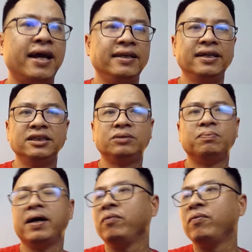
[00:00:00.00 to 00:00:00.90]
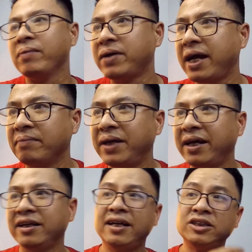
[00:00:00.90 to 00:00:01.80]
And this is my webcam.
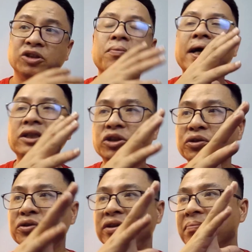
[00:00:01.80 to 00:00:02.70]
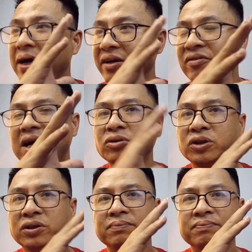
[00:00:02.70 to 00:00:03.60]
And let's go back to the background
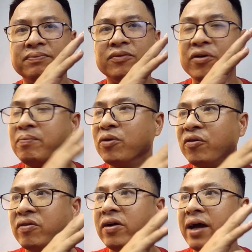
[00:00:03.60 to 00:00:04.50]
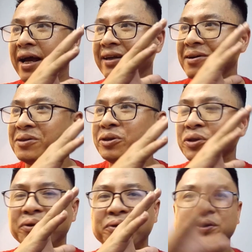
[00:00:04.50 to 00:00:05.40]
removal and
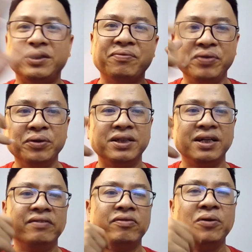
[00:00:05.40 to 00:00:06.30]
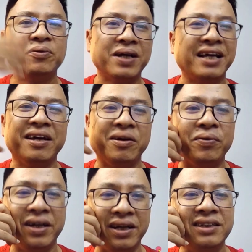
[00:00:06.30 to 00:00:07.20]
also some filter effect. I
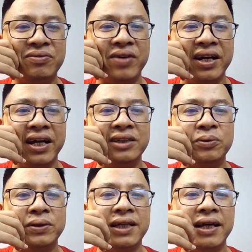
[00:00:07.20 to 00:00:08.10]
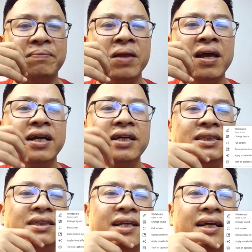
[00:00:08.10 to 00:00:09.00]
think it is very interesting.
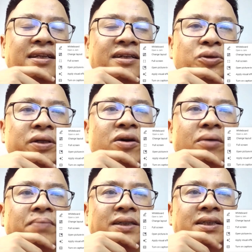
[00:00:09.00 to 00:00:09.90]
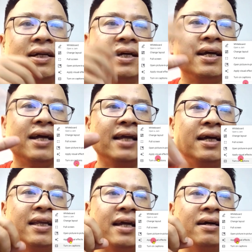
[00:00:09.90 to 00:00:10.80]
Just click the three dot button again
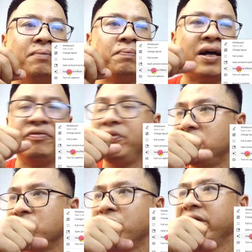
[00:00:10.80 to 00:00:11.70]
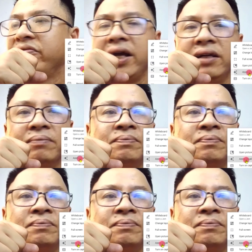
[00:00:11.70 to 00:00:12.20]
and then apply visual effect.